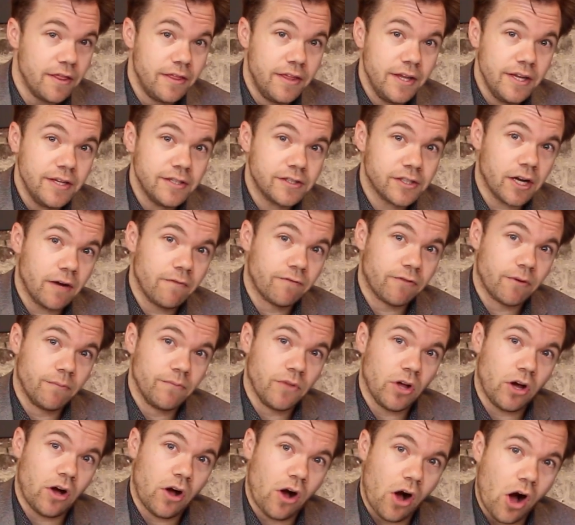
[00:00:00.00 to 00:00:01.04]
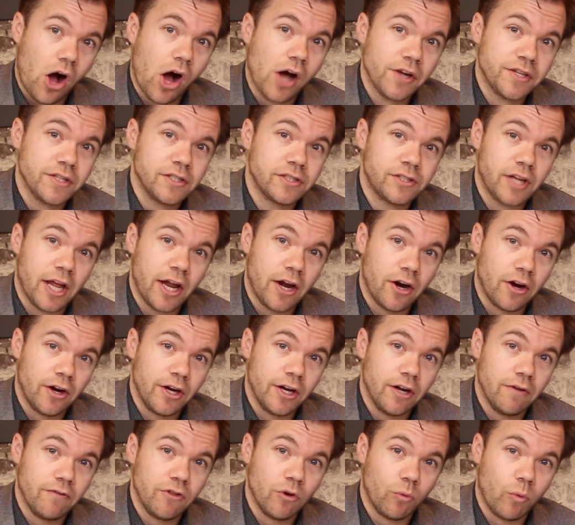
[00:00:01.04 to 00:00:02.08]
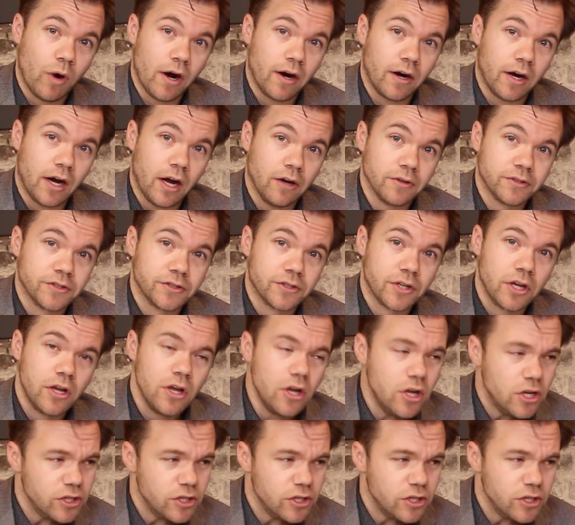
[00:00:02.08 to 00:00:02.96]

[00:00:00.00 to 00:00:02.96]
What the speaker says: These come from the hottest area of the warehouse,